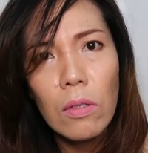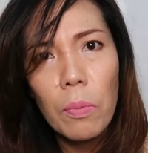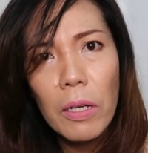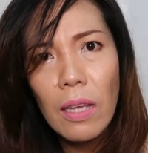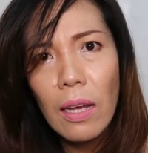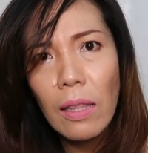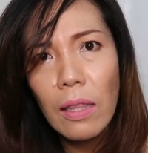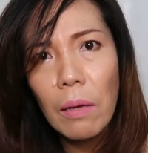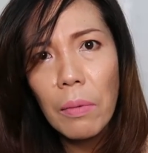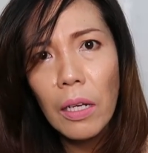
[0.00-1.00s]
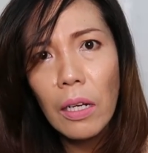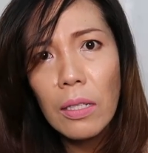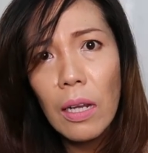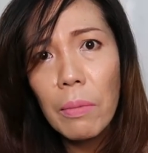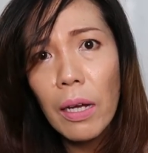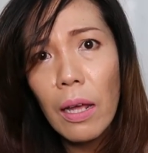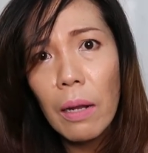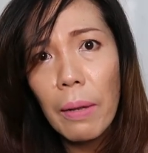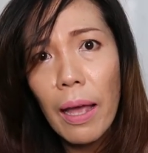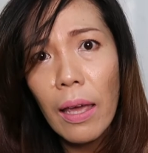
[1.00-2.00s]
pag second time na hindi na sila
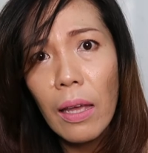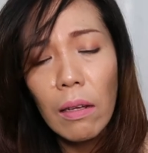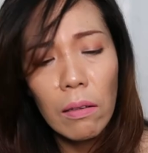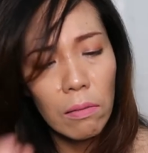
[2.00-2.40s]
magre-reply.